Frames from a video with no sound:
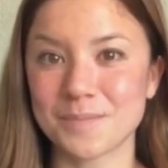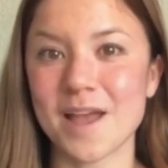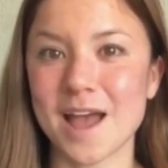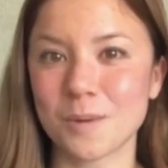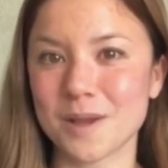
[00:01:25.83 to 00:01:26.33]

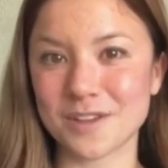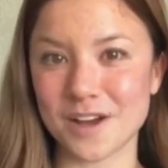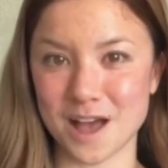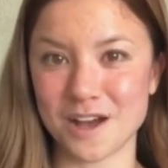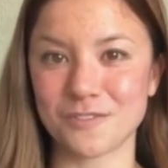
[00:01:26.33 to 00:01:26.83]
However,
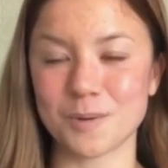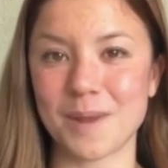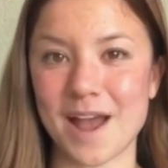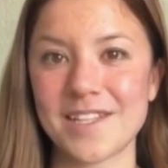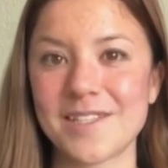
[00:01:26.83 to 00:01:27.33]
for
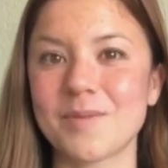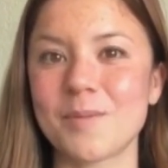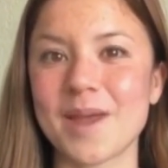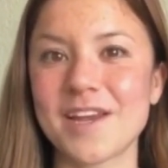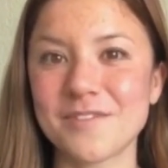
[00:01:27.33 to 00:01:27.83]
maximum
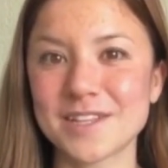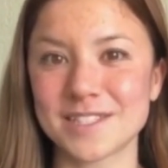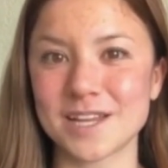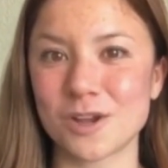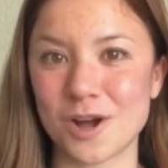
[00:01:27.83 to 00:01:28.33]
benefits
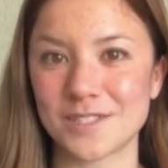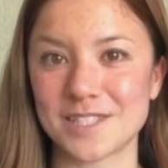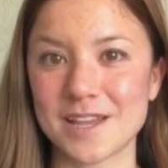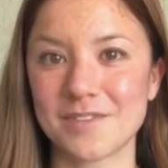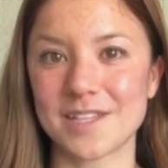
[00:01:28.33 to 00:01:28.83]
and cost
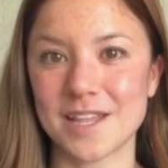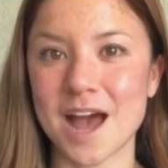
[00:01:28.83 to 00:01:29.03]
savings,